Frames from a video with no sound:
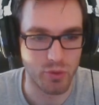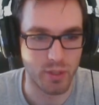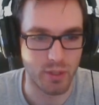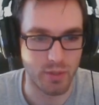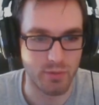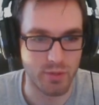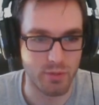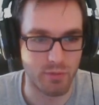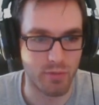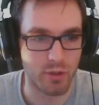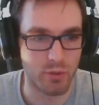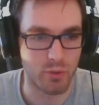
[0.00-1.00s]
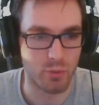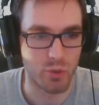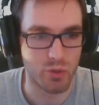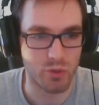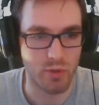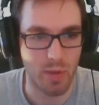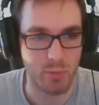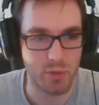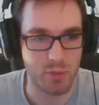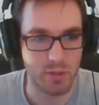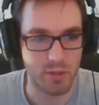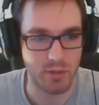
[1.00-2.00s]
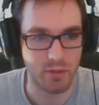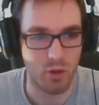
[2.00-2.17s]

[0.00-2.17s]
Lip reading: That gives us a vector which happens to be in the